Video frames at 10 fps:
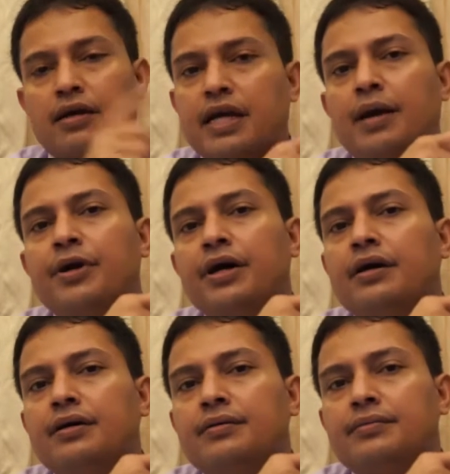camera,
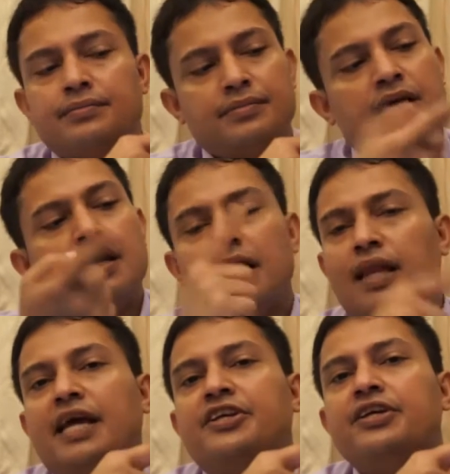
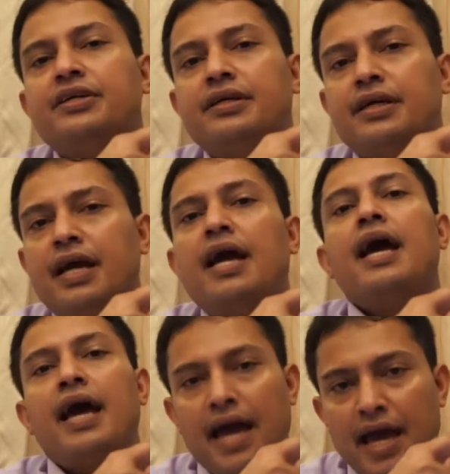lighting,
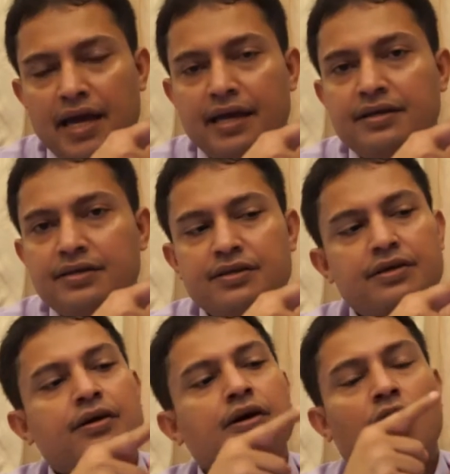and
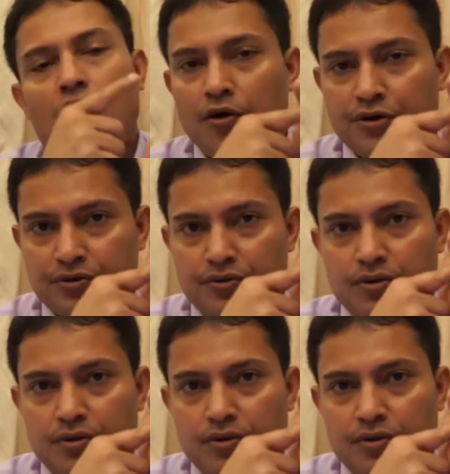audio.